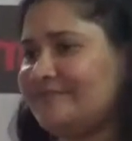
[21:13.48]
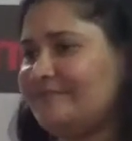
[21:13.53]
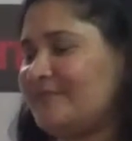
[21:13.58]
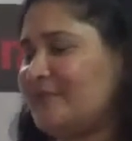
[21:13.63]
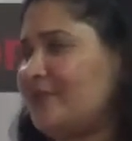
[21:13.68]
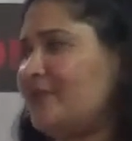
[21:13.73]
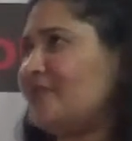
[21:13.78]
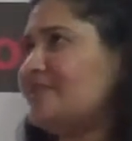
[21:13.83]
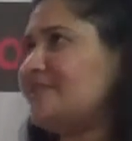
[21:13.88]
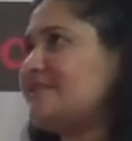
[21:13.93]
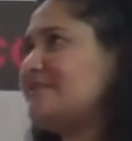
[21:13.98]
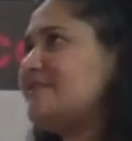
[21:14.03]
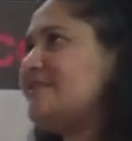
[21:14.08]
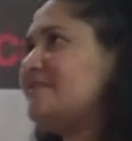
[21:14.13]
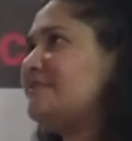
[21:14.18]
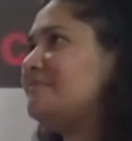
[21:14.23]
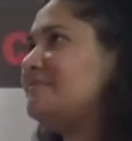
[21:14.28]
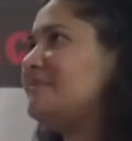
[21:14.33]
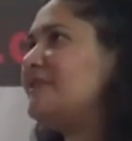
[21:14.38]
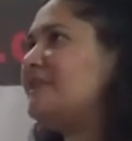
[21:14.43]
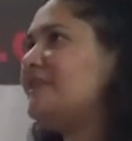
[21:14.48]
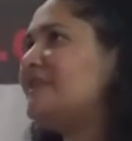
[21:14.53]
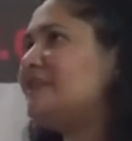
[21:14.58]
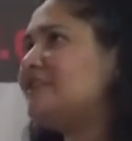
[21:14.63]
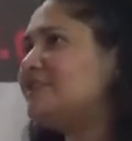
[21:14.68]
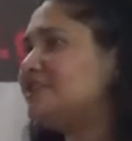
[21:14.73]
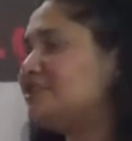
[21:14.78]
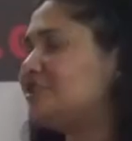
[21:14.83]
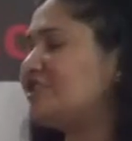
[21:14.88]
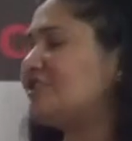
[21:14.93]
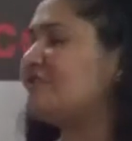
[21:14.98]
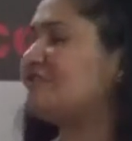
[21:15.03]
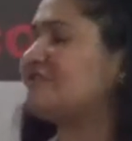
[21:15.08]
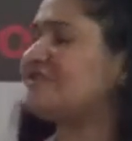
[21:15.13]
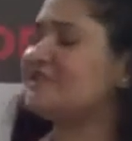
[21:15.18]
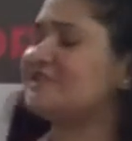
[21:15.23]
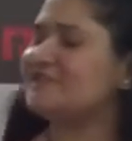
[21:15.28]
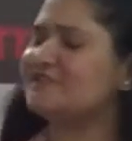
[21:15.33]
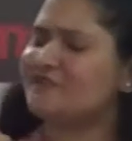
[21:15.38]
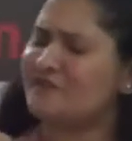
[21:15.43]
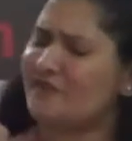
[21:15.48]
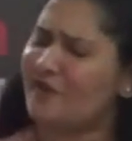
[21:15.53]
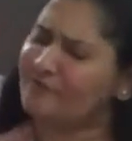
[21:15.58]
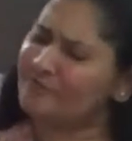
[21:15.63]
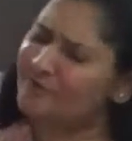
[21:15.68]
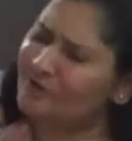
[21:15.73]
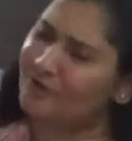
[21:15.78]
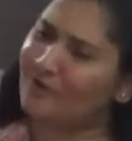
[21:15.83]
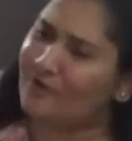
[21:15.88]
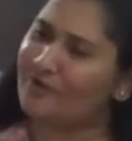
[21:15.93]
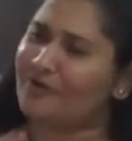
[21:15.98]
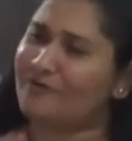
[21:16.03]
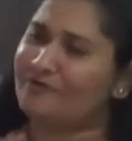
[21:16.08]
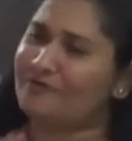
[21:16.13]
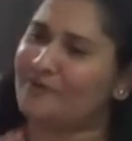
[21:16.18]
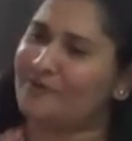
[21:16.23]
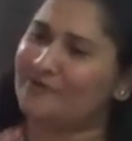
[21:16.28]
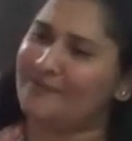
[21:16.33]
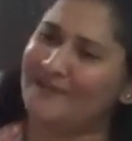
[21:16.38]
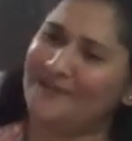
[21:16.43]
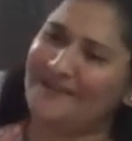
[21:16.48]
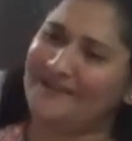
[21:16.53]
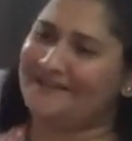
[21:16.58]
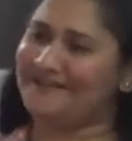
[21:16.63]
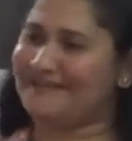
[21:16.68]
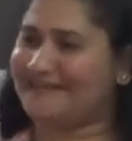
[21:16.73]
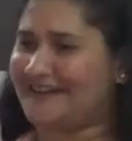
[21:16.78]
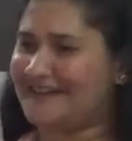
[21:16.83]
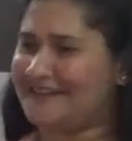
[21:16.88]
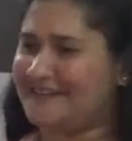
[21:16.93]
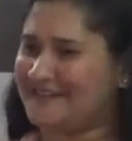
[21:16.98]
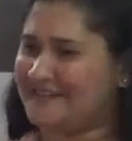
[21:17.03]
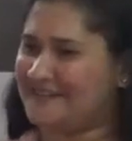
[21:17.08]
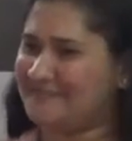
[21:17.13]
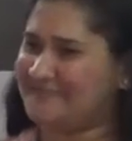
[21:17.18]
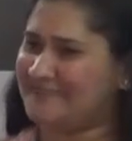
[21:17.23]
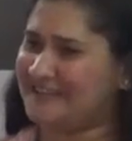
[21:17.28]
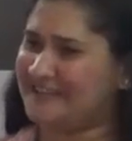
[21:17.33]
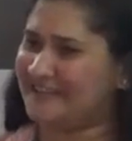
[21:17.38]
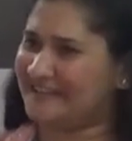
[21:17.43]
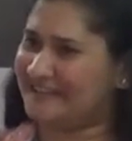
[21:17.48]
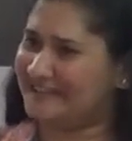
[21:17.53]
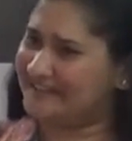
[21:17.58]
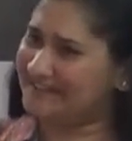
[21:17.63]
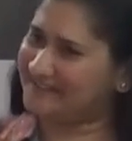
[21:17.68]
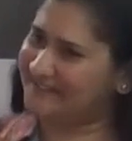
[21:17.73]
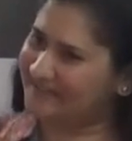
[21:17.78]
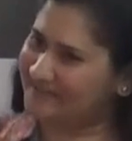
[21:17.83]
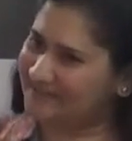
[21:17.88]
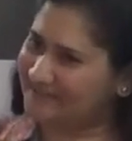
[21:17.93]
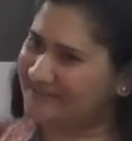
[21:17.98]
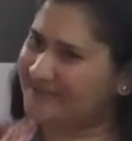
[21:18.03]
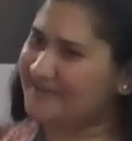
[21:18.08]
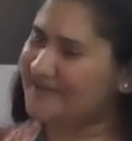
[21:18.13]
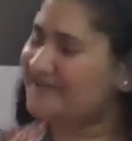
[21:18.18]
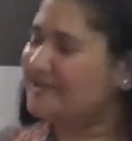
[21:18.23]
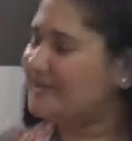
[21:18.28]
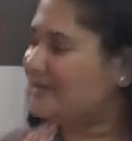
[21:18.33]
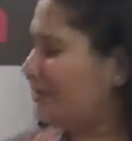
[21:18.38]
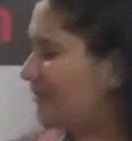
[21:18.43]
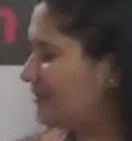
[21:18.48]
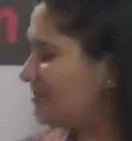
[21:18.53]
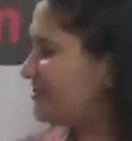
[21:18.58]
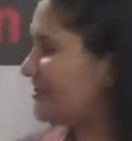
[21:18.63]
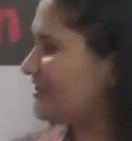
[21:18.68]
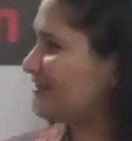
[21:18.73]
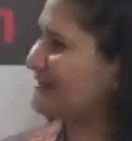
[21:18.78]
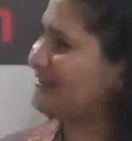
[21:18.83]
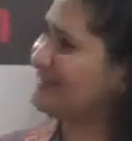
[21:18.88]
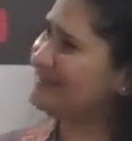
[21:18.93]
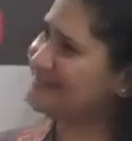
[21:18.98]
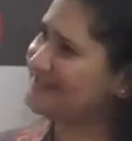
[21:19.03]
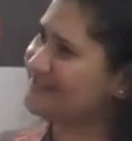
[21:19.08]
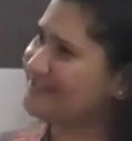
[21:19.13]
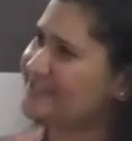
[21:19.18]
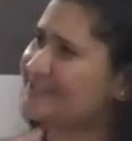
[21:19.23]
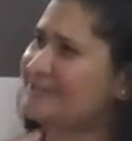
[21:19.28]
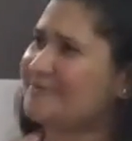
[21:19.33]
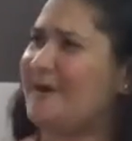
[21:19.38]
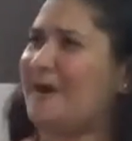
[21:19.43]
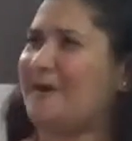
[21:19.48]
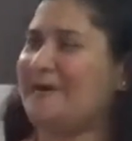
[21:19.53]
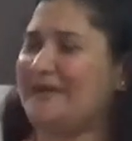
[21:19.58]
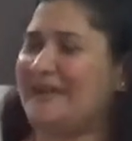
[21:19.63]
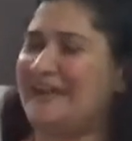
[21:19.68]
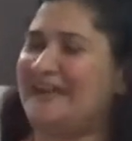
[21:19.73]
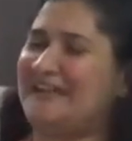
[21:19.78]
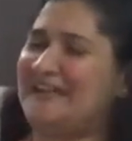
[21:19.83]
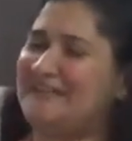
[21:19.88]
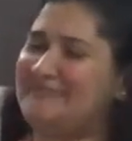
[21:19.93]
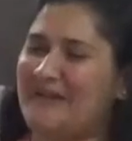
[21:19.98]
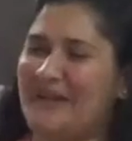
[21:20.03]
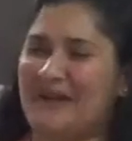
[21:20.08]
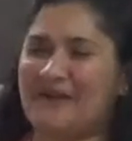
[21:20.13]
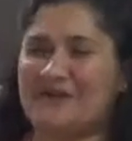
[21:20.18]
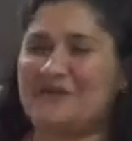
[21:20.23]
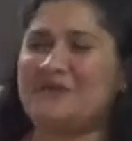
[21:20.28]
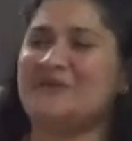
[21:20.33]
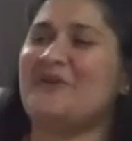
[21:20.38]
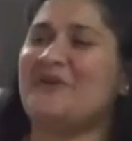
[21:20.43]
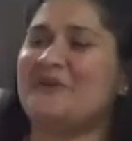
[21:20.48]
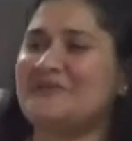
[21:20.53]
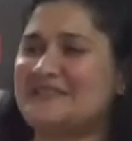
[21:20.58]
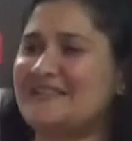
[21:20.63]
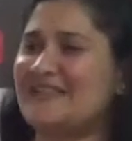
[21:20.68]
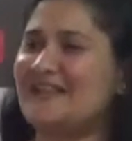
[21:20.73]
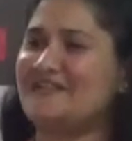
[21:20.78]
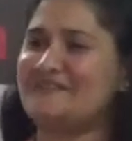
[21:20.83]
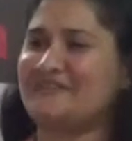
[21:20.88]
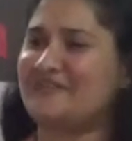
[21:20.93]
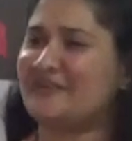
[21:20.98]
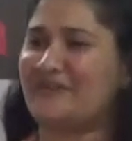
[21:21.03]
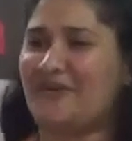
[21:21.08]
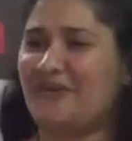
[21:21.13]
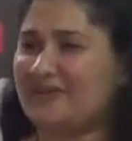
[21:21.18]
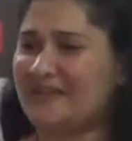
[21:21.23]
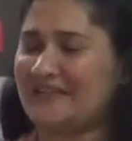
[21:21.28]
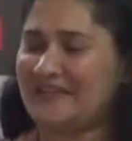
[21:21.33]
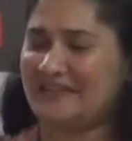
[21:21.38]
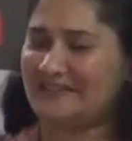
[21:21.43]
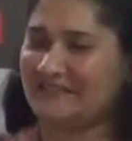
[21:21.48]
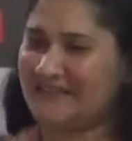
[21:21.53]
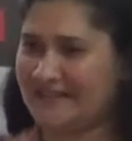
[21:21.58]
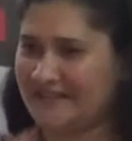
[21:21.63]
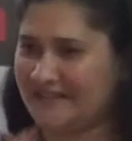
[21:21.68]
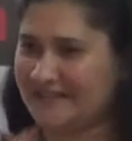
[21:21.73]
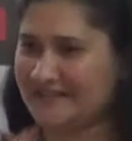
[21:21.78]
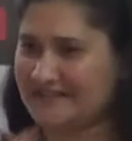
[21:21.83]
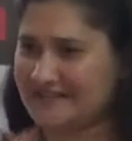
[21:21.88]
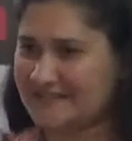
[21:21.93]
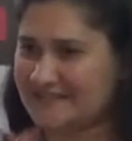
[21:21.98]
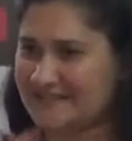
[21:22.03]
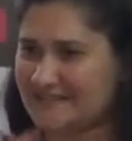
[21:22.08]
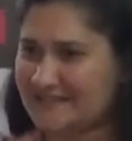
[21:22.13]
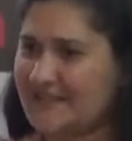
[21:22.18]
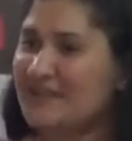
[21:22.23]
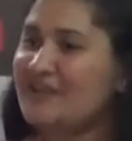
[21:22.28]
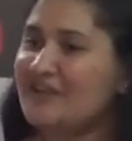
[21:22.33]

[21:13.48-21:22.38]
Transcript: because the shift is from the core of your being right at the beginning, the whole journey is just about getting back to yourself and not anywhere else.